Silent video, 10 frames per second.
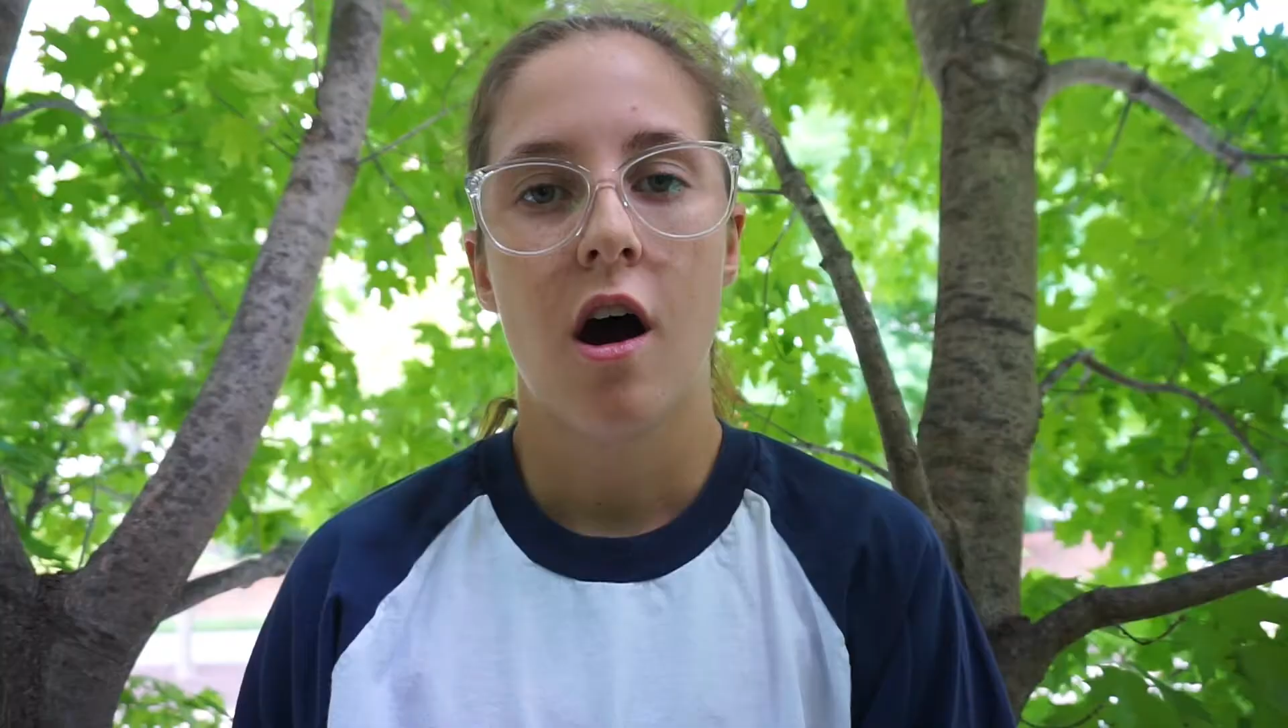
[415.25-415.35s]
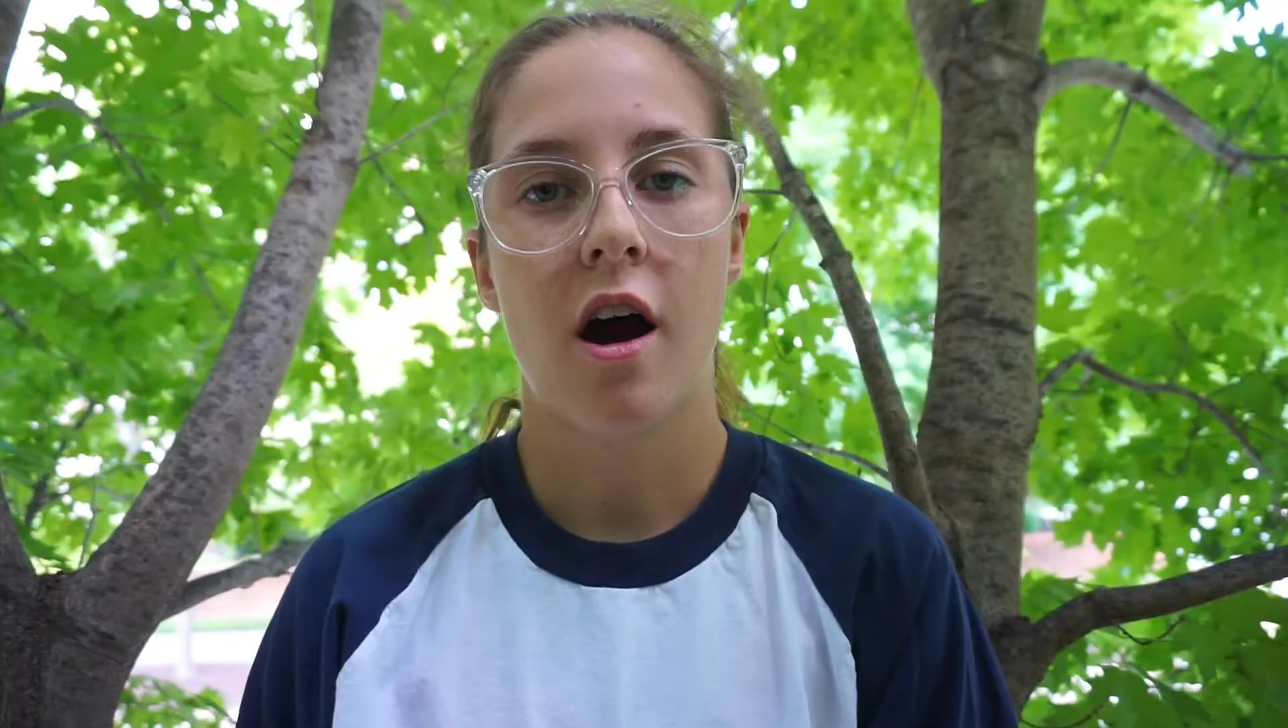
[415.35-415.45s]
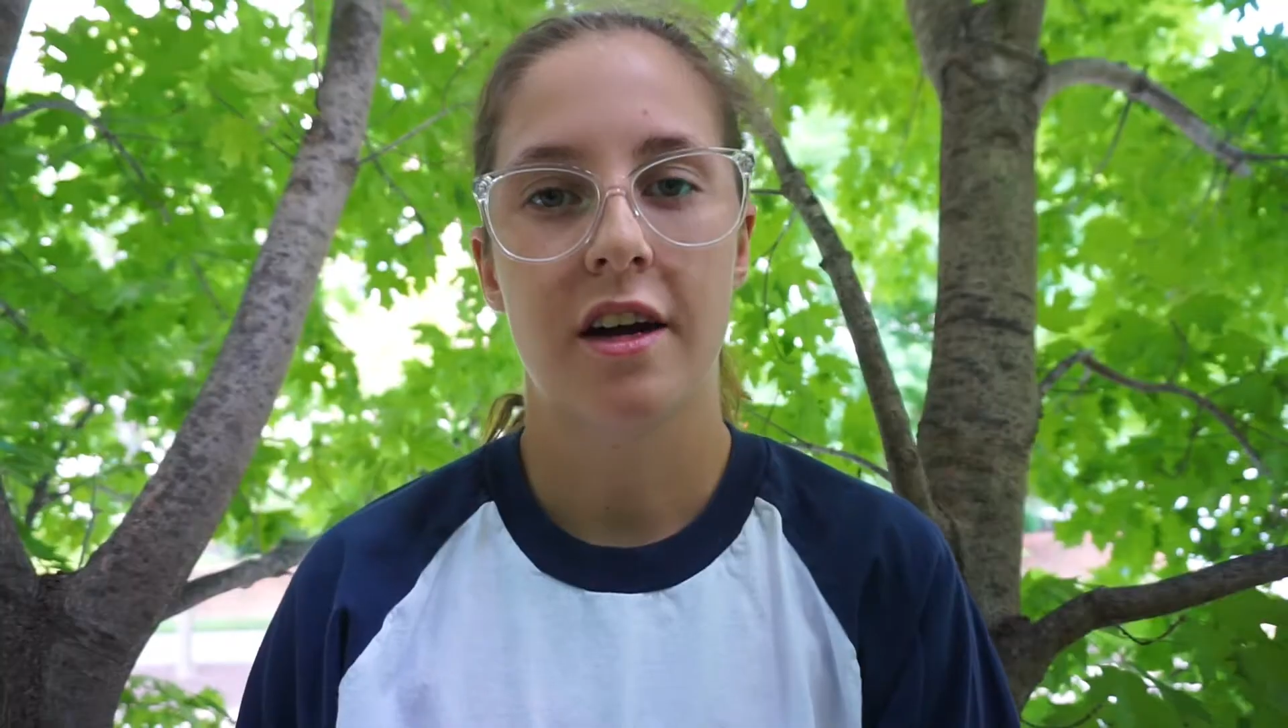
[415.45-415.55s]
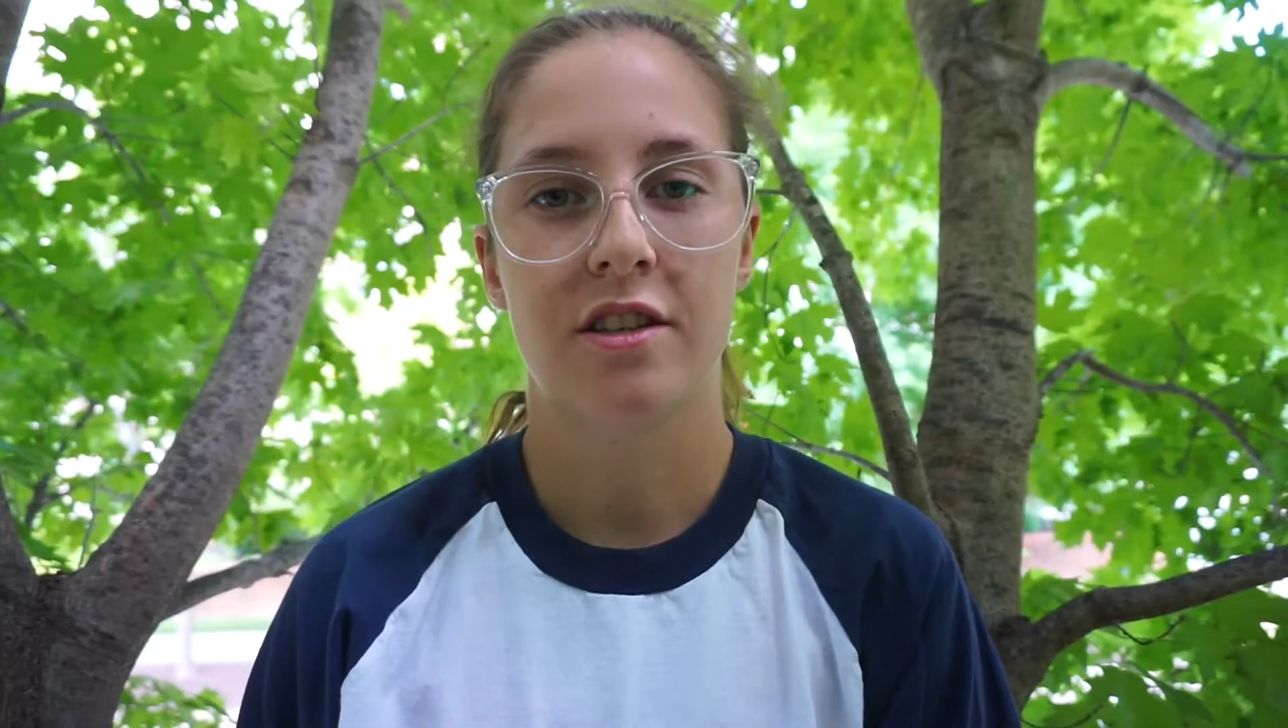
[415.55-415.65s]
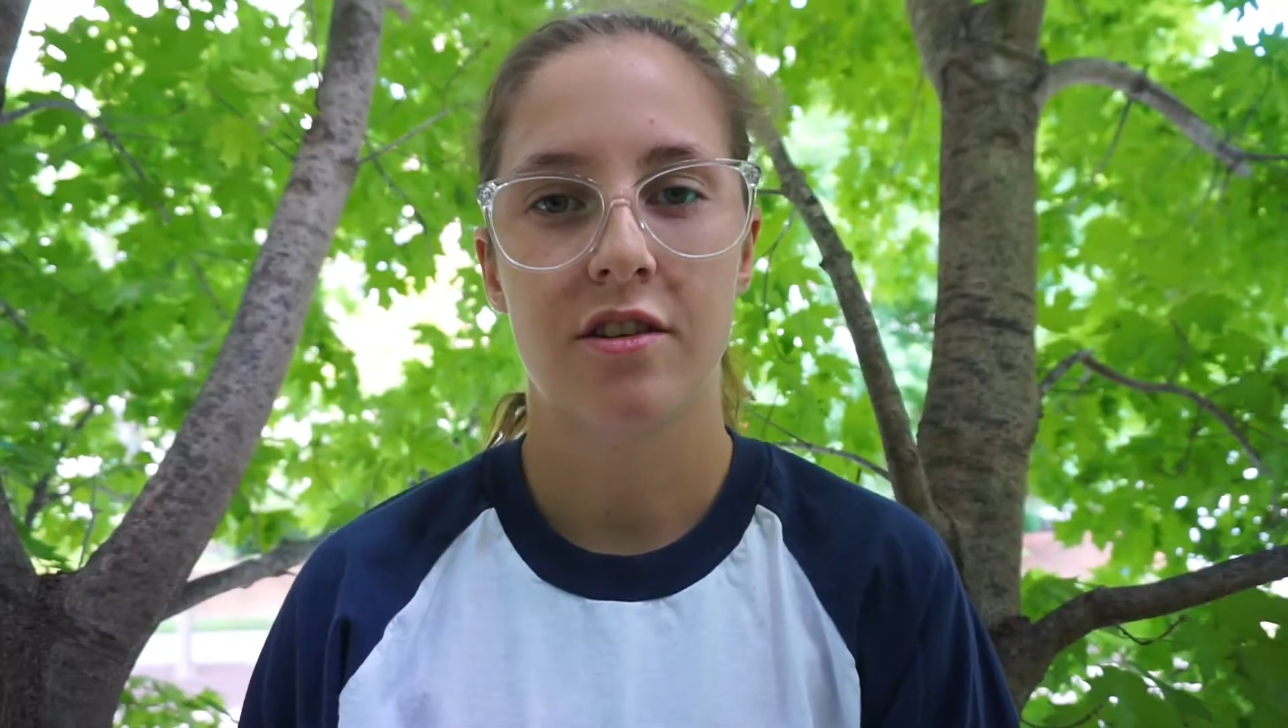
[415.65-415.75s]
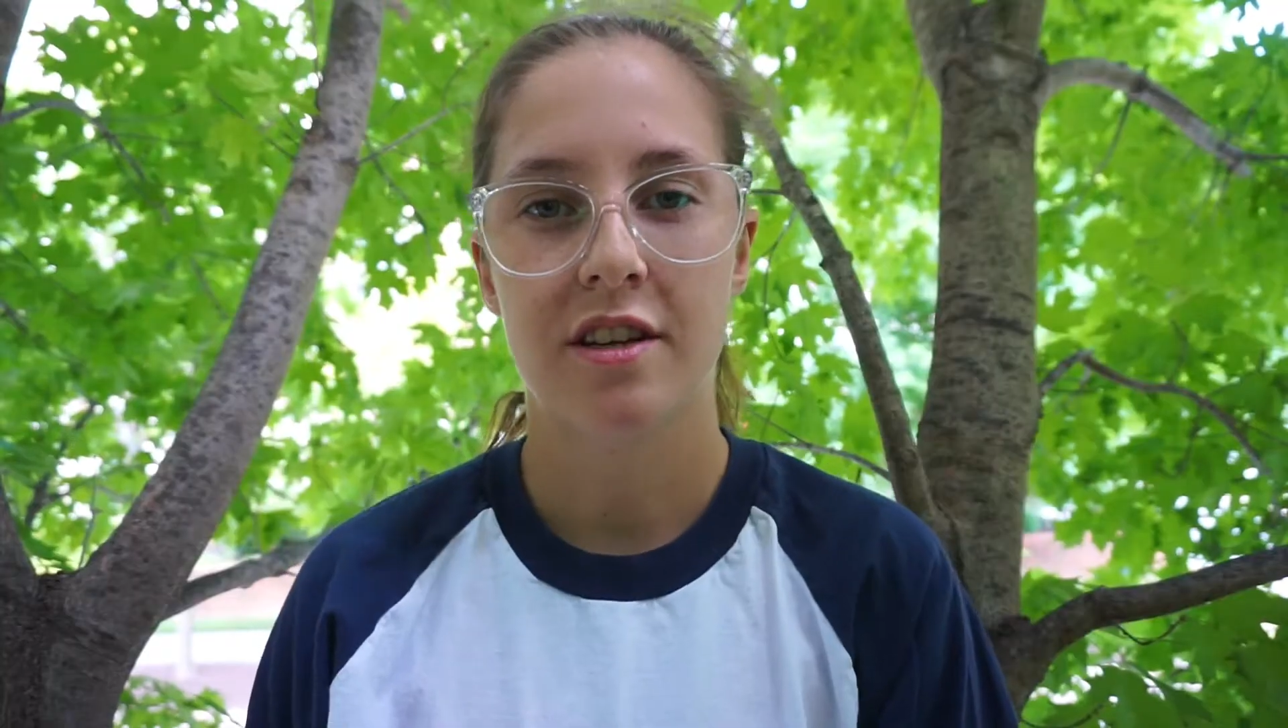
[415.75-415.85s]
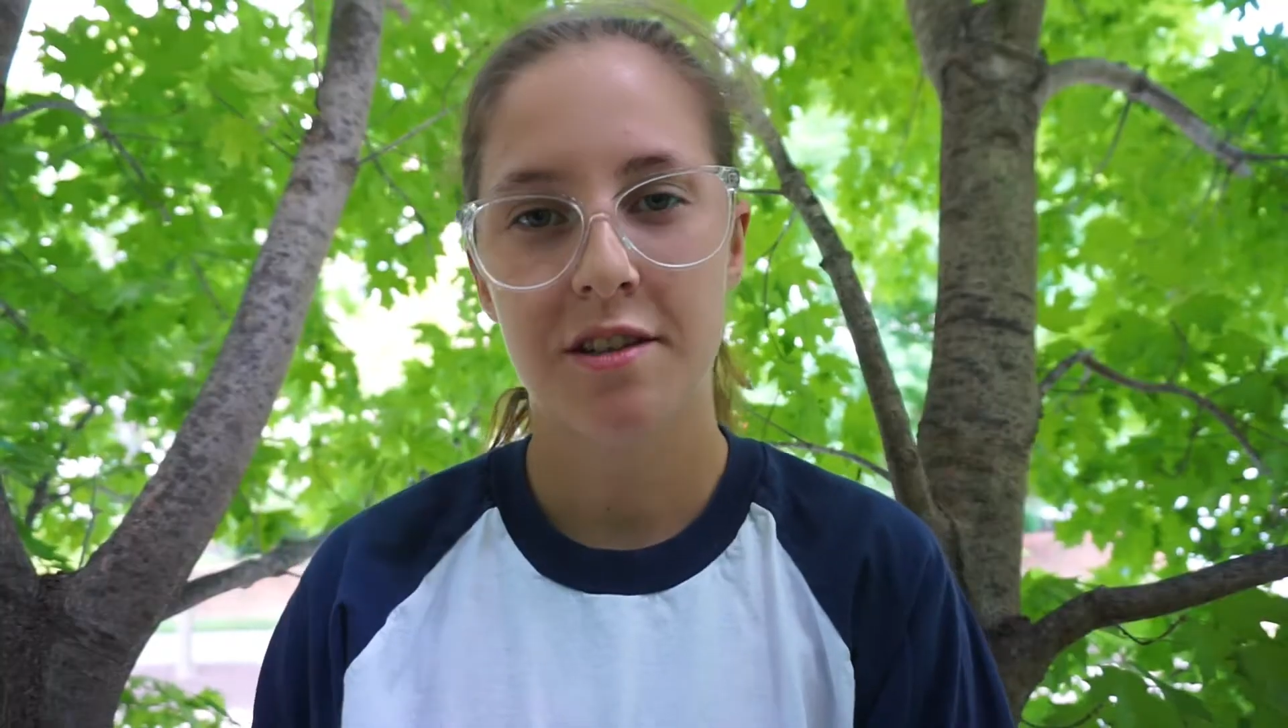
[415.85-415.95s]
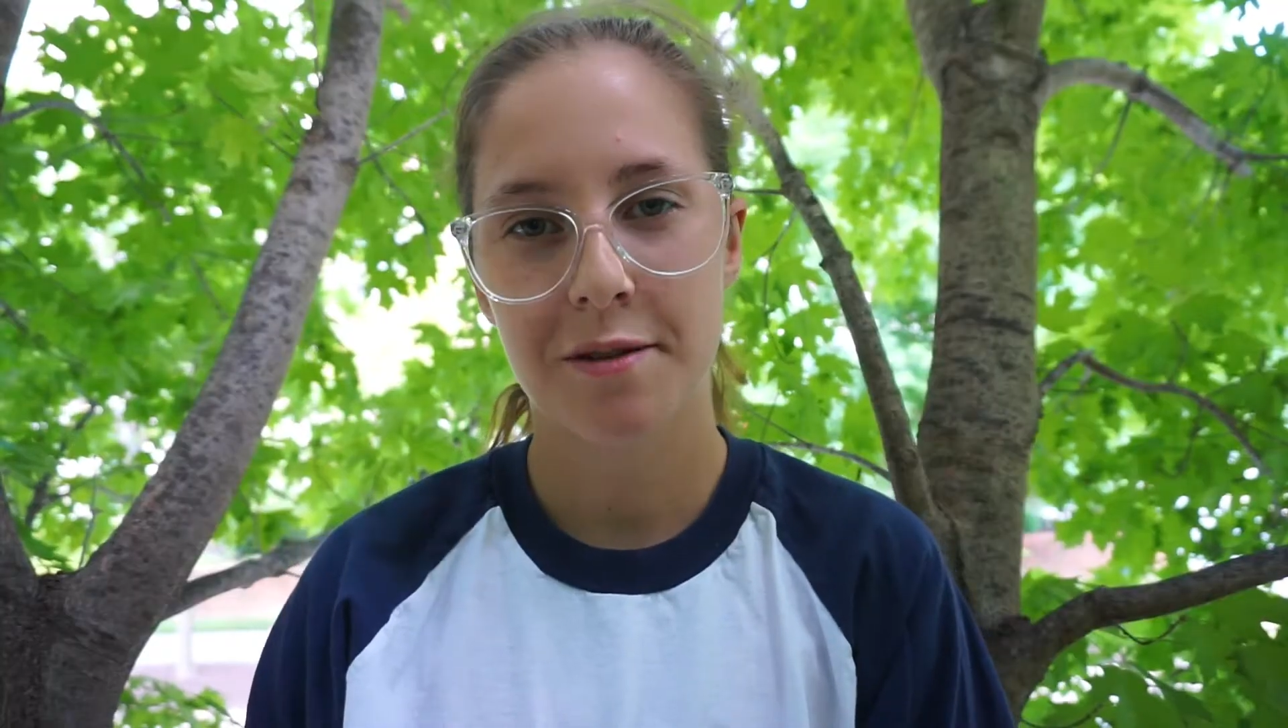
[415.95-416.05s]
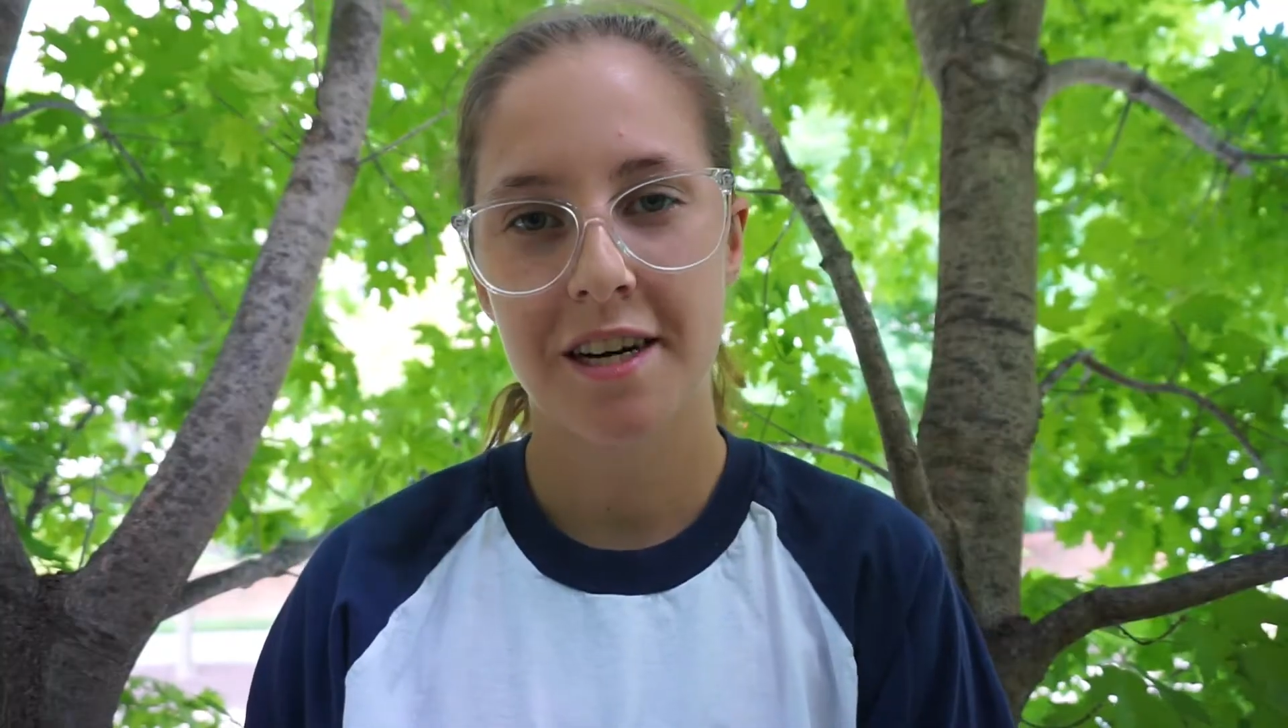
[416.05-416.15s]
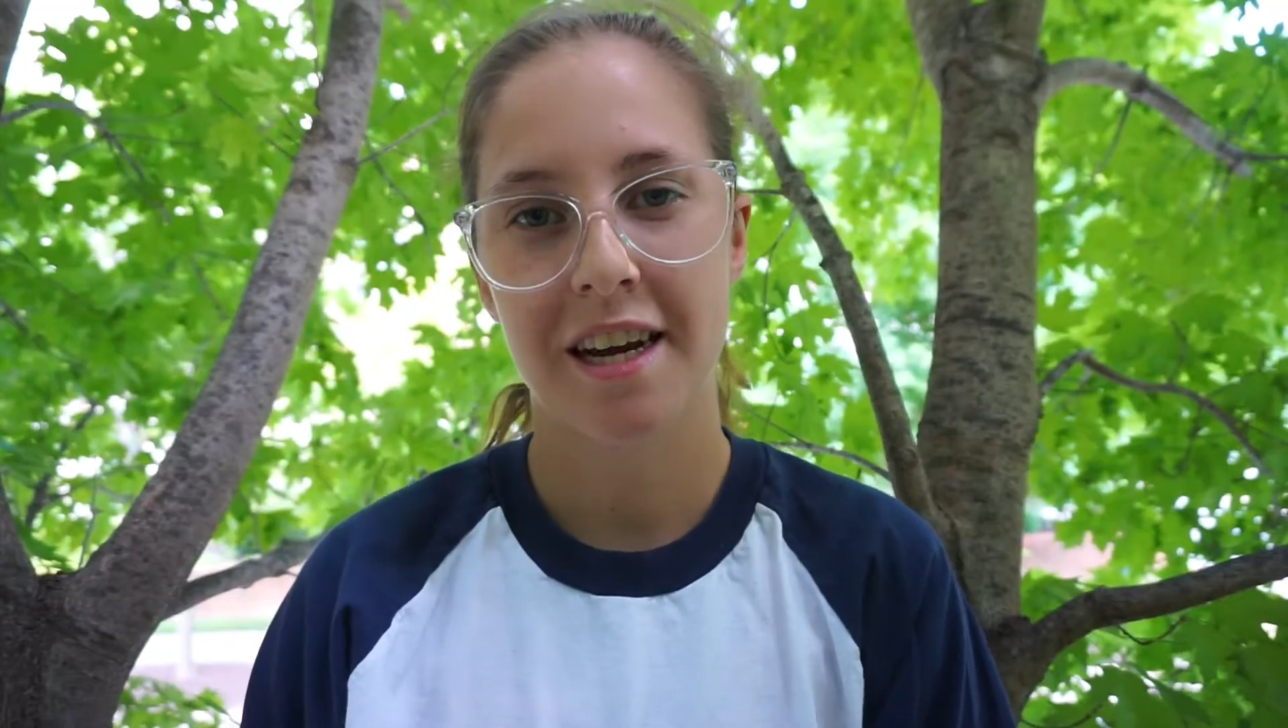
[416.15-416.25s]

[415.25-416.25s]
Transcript: Alright, so this is where it